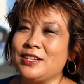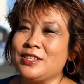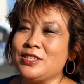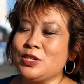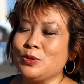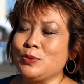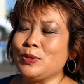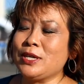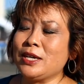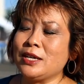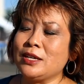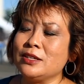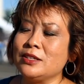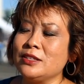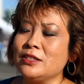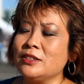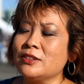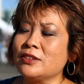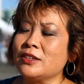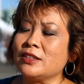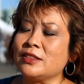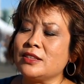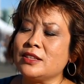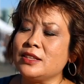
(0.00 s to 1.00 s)
and so we kind of
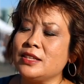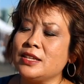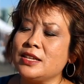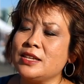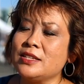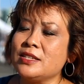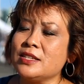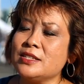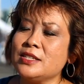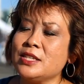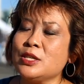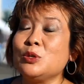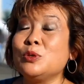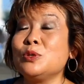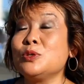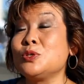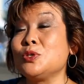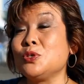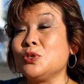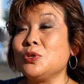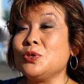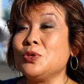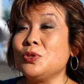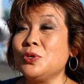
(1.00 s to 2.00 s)
look at the list and see
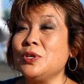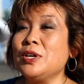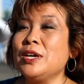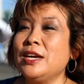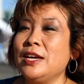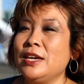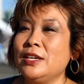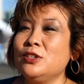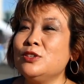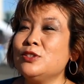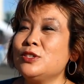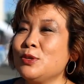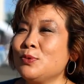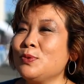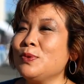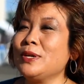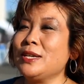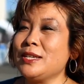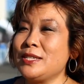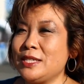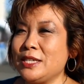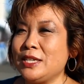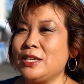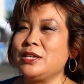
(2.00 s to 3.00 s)
who's new. Usually,
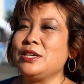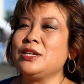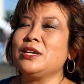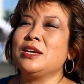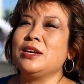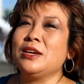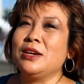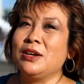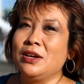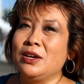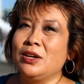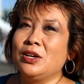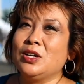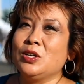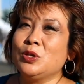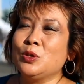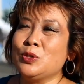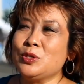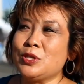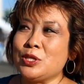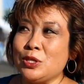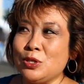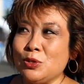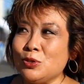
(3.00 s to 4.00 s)
want to see
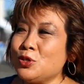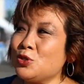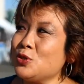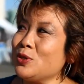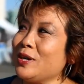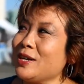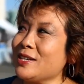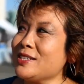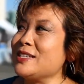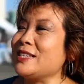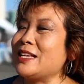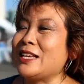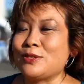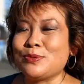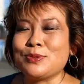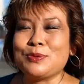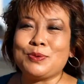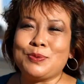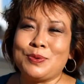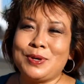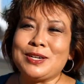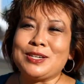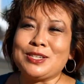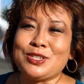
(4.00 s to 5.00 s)
who's the new trucks, and that's what
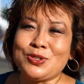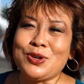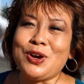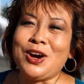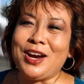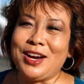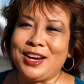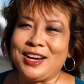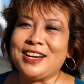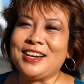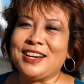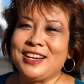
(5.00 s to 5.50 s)
we want to try.